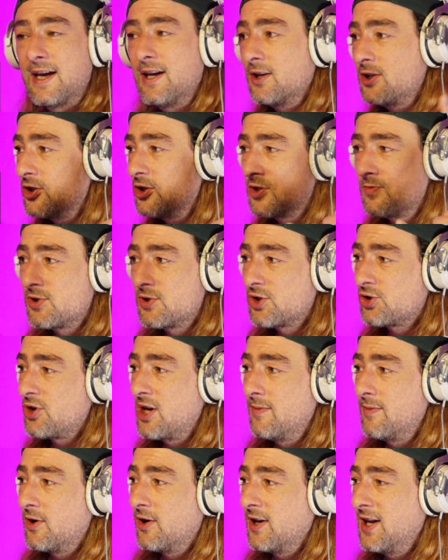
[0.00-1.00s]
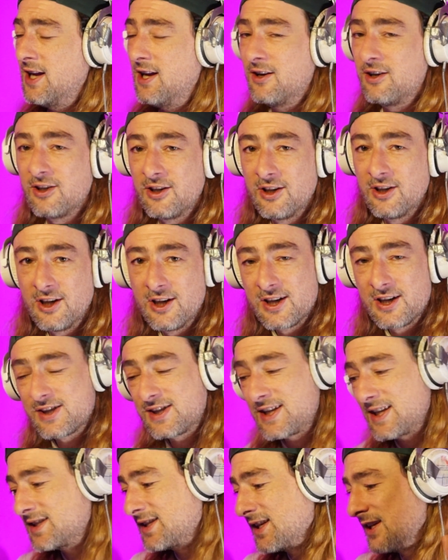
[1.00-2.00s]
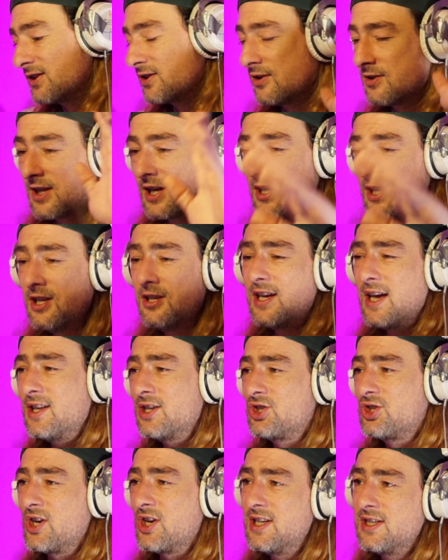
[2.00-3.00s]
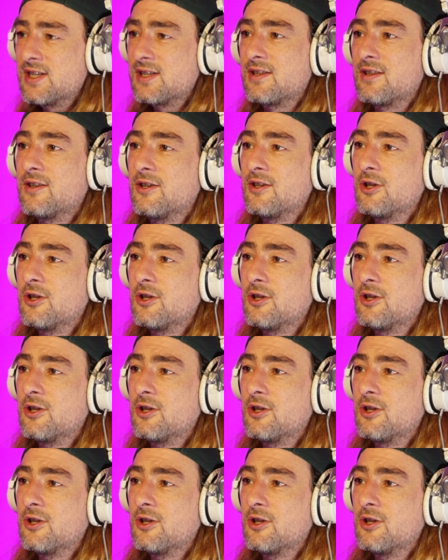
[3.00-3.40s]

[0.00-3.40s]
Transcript: I do some streaming on here. Saturday, Sunday, you get the gist.